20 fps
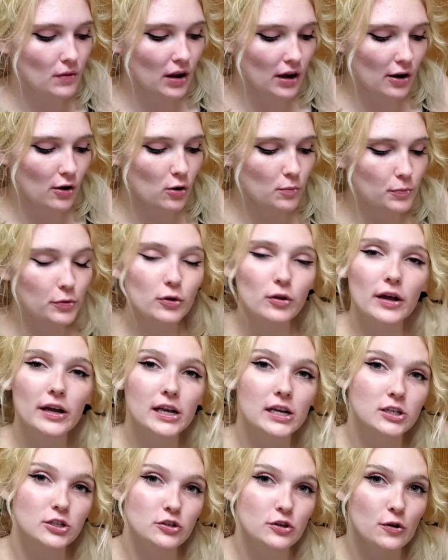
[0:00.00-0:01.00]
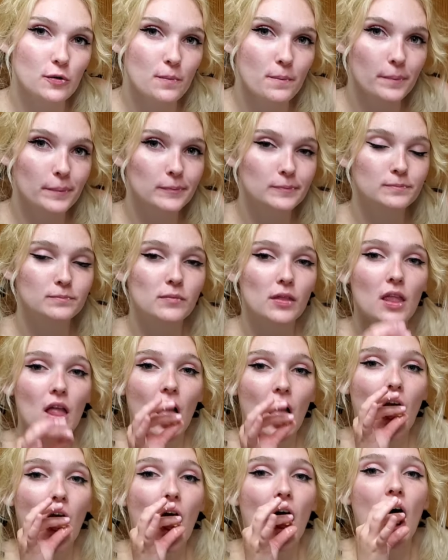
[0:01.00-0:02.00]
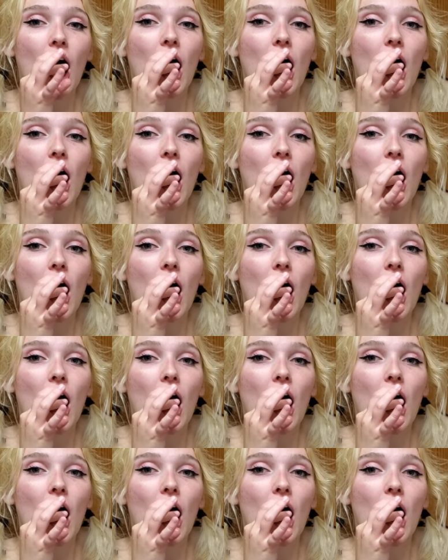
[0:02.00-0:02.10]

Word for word: I hope you like it too. Out of how many